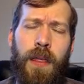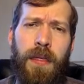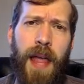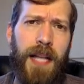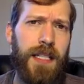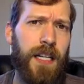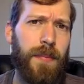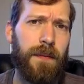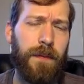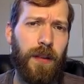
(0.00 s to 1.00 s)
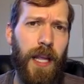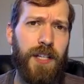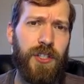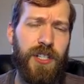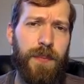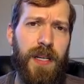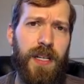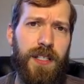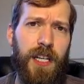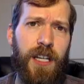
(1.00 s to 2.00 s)
that's going to be fallacious
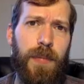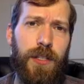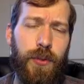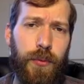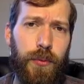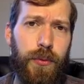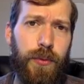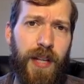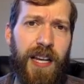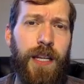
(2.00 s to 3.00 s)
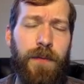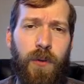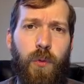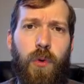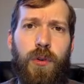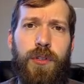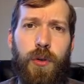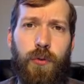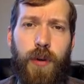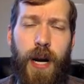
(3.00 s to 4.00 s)
because it can be true that if it were to
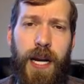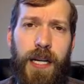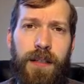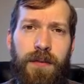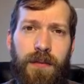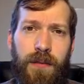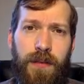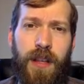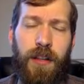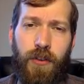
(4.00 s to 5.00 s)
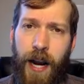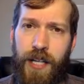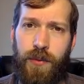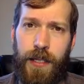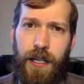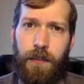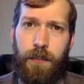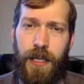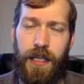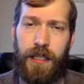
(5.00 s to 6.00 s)
rain, then the grass would end up
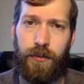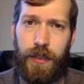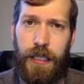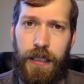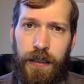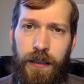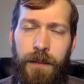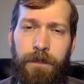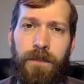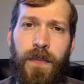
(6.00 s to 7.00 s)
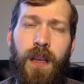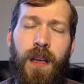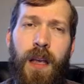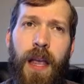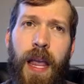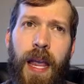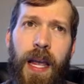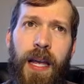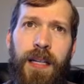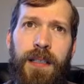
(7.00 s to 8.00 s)
being green.
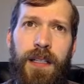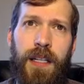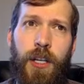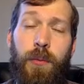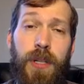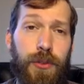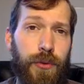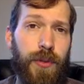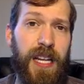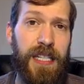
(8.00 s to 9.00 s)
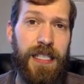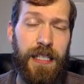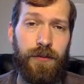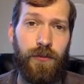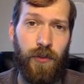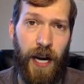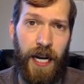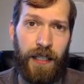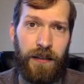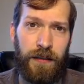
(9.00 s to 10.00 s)
And it could be true that it didn't
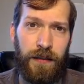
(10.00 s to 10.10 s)
rain,